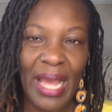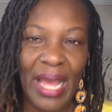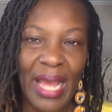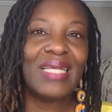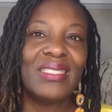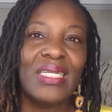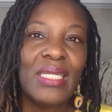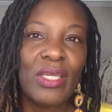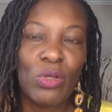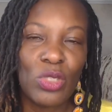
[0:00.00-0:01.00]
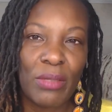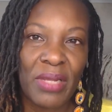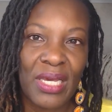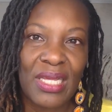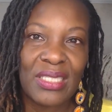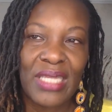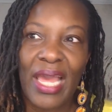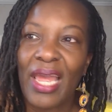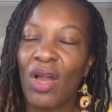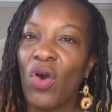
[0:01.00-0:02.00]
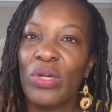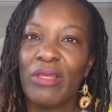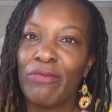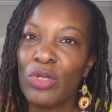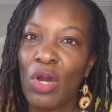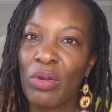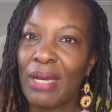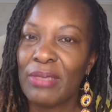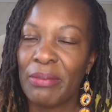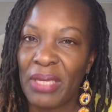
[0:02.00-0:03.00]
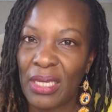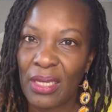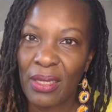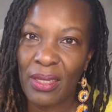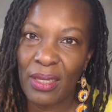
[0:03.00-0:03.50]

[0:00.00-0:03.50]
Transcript: I'm not sending you to me and saying, "Oh, and if you don't come to me,